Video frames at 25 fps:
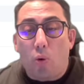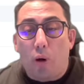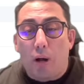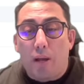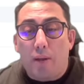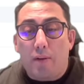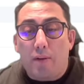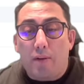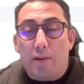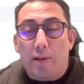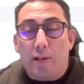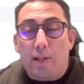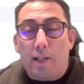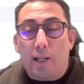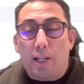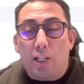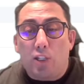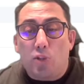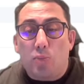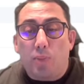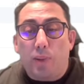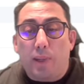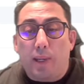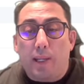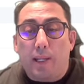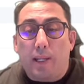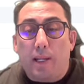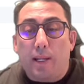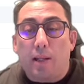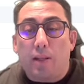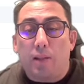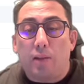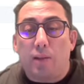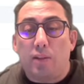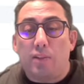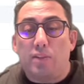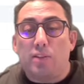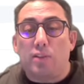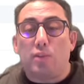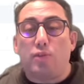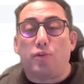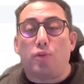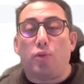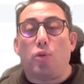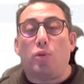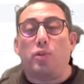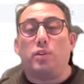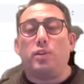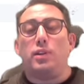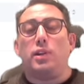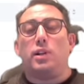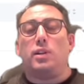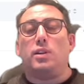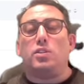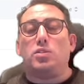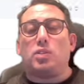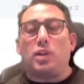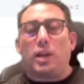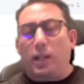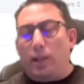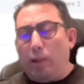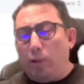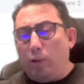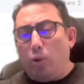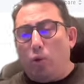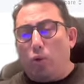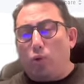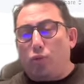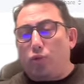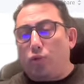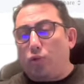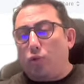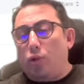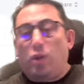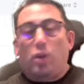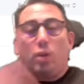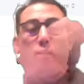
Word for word: unrealized PNL this is $40 I lose